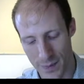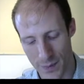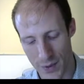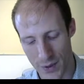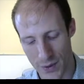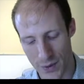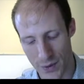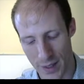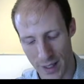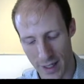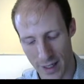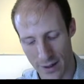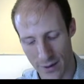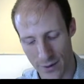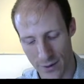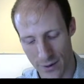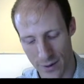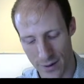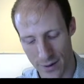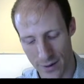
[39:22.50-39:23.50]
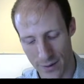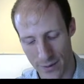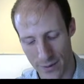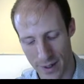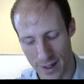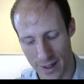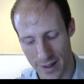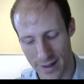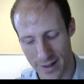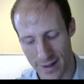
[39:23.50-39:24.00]
between order
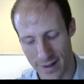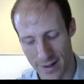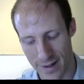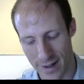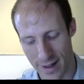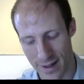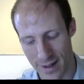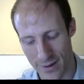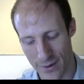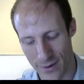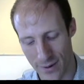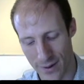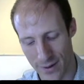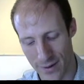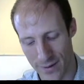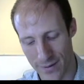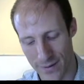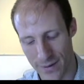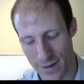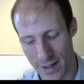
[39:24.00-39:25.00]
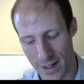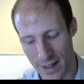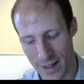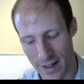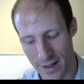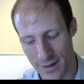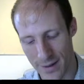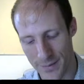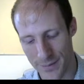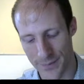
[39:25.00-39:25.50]
1 and order v,